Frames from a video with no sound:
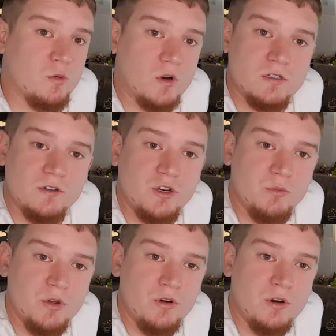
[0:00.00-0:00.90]
it works on your
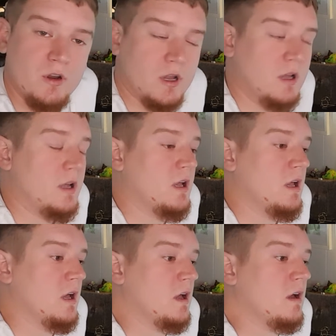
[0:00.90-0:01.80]
computer,
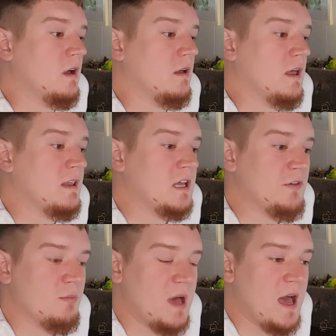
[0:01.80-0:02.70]
and then give
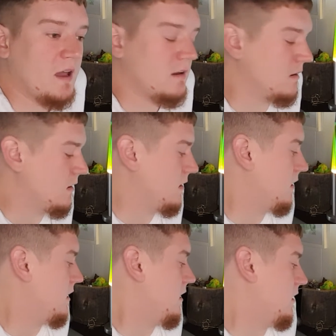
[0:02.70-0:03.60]
it back.
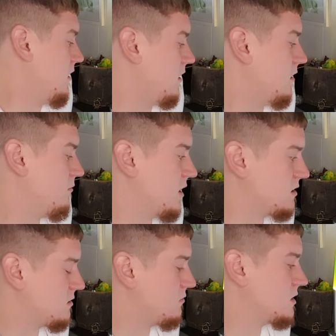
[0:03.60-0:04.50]
But
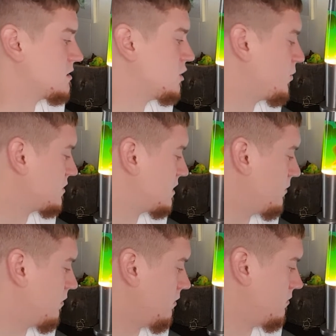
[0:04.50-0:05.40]
it's super
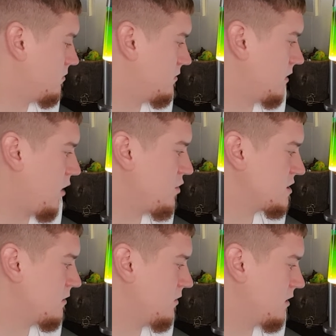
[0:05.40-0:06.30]
simple. I wish
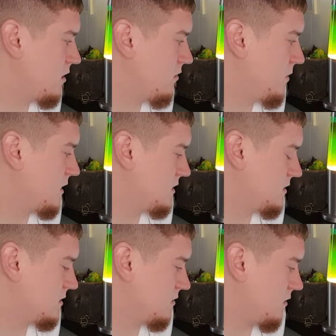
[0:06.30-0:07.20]
I would have known about
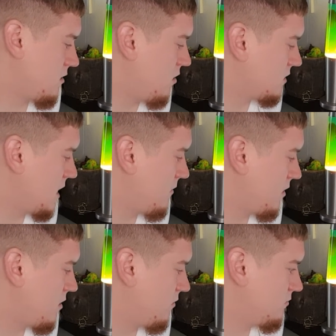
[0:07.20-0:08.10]
this a long time
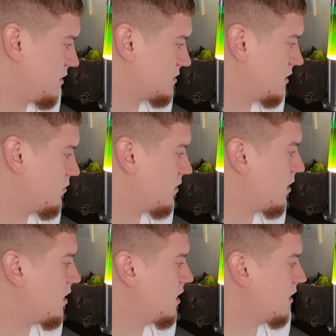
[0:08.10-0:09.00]
ago. But so we're
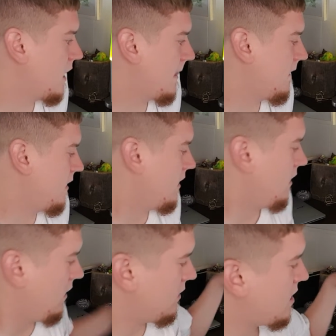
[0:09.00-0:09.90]
on
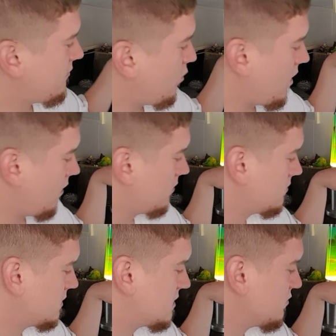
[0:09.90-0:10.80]
Neverware.
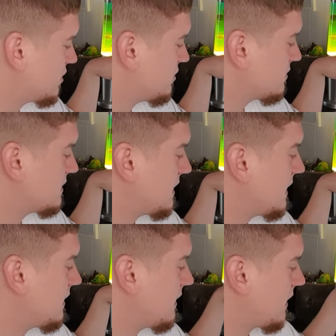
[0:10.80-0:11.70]
This is what you'll
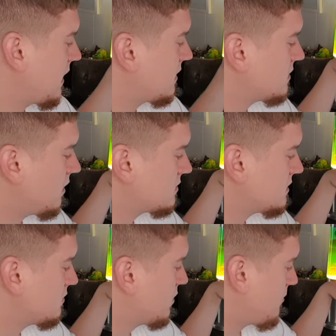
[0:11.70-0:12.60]
see. It kind of talks a
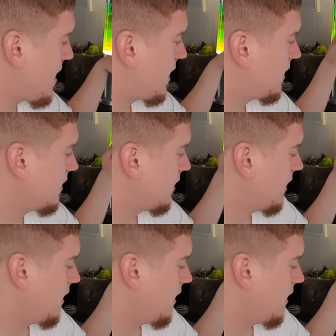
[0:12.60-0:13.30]
little bit about it.